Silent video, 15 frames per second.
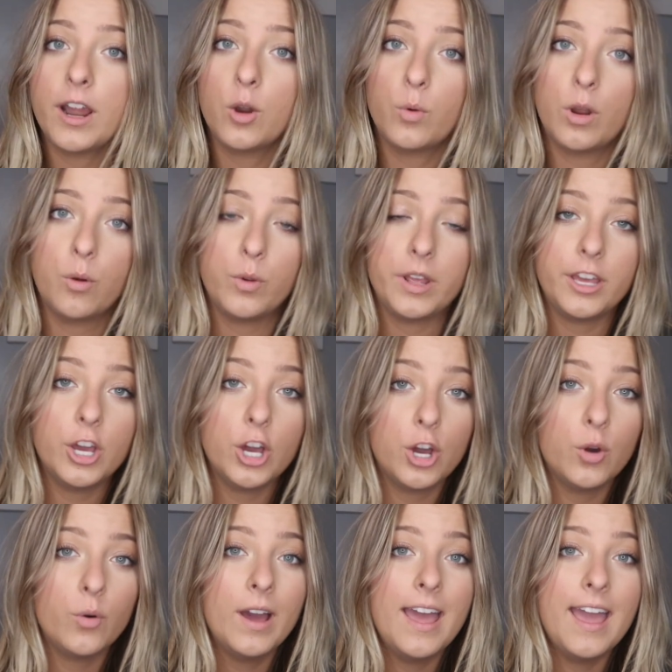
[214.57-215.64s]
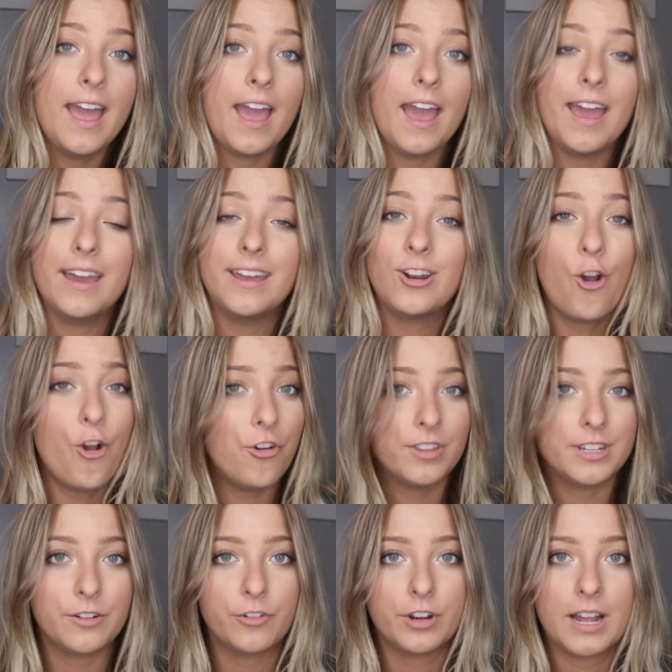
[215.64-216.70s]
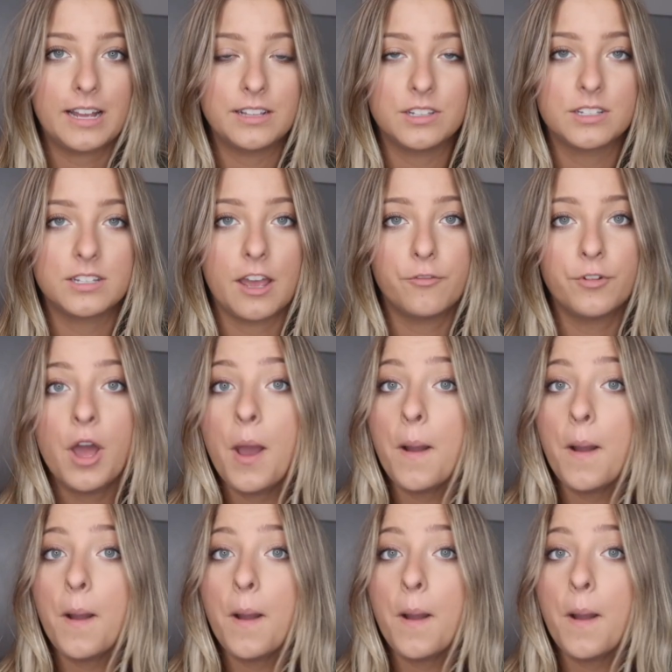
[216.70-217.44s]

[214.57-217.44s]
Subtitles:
where we go, and all the different kinds of stuff.